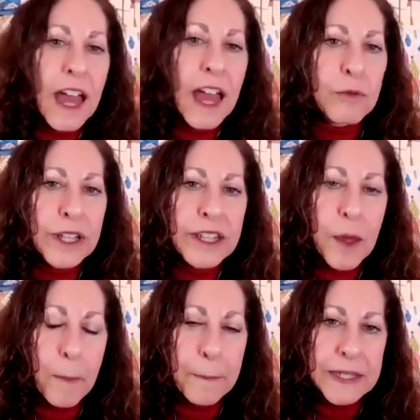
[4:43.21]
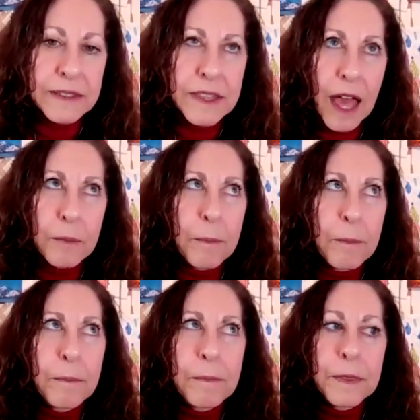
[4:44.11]
that really that
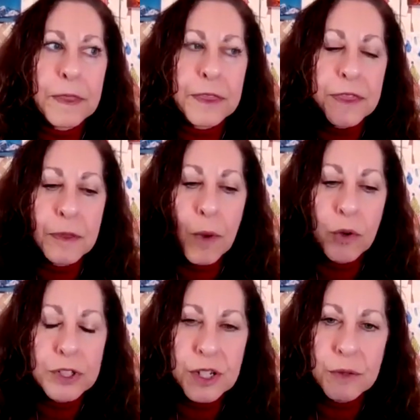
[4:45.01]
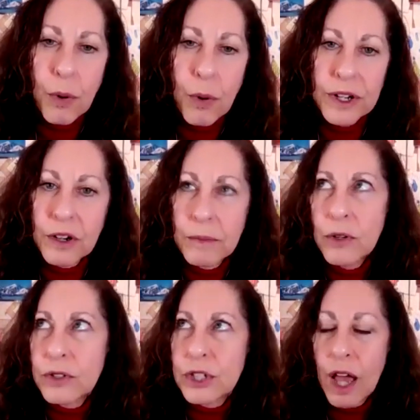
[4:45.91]
most important or
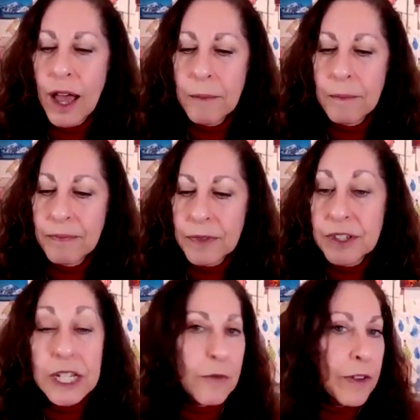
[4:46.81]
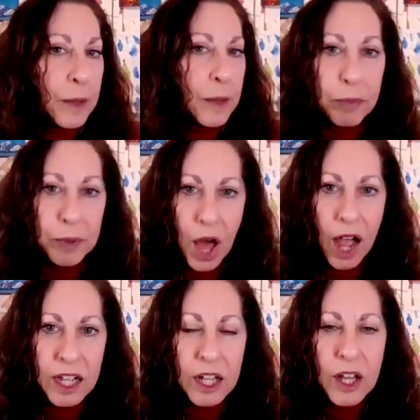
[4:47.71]
most significant
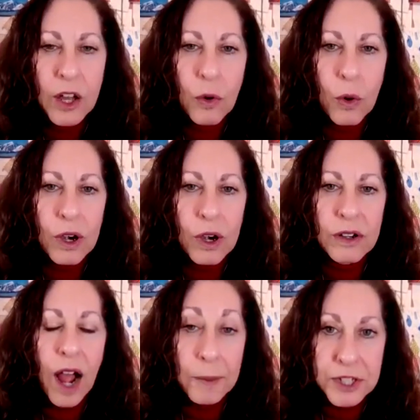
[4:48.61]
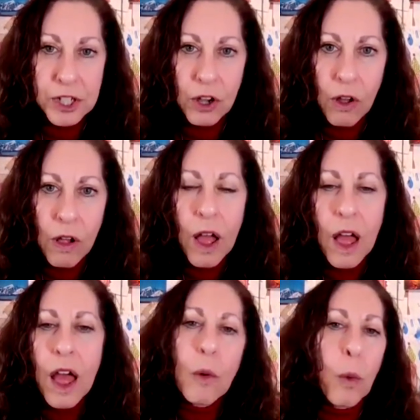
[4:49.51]
block or obstacle
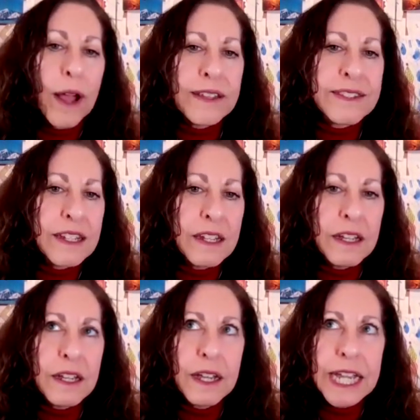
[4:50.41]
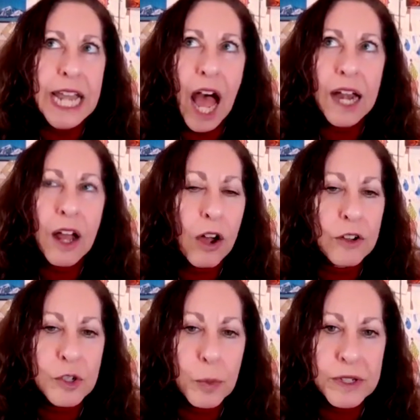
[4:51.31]
was not
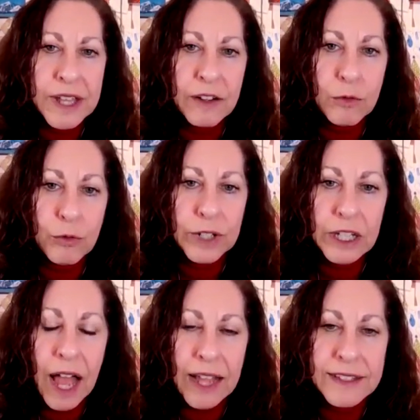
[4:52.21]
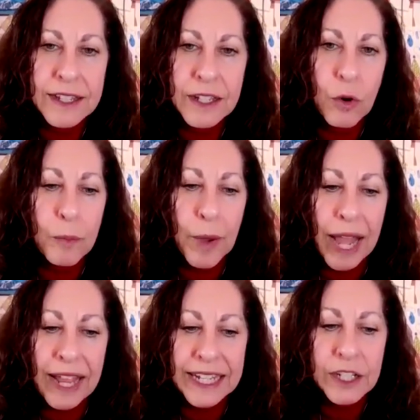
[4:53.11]
100% realizing or
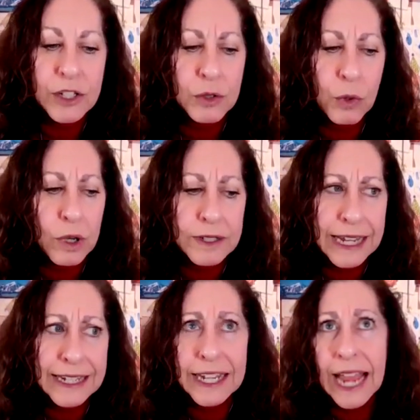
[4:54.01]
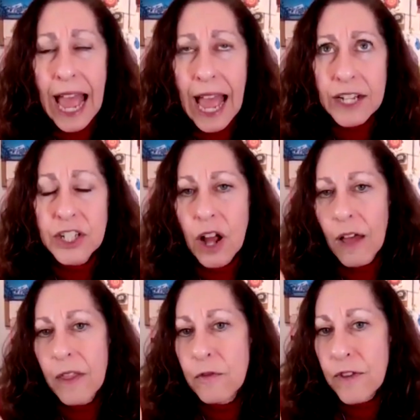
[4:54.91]
buying into or taking action
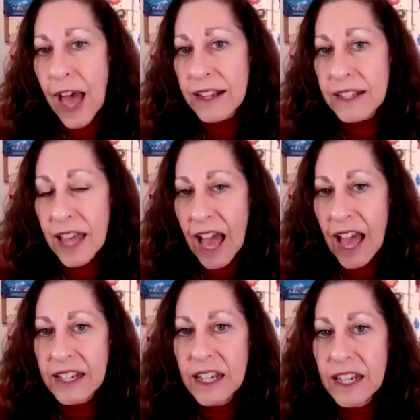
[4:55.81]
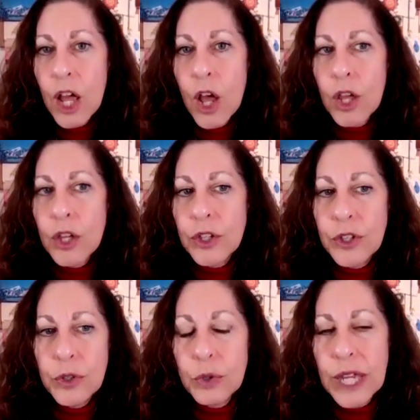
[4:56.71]
on the fact that
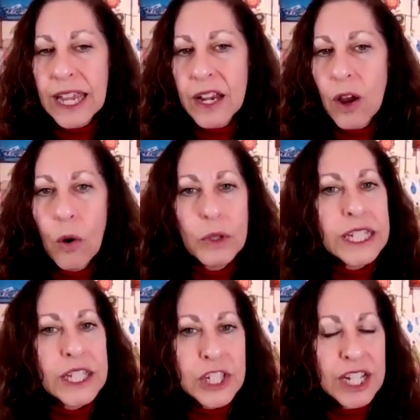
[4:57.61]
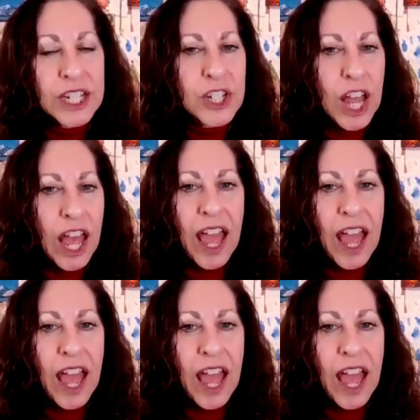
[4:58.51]
you can only change